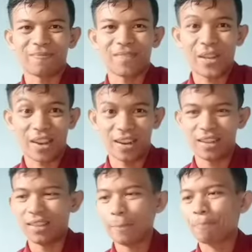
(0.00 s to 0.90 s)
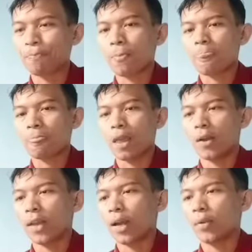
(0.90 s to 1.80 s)
You got it?
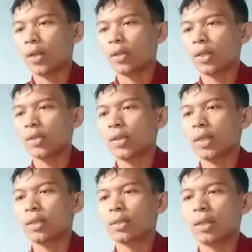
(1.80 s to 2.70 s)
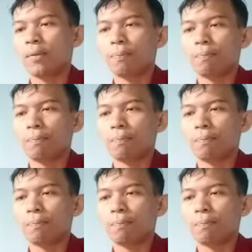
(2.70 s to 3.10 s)
Okay, I will continue. The third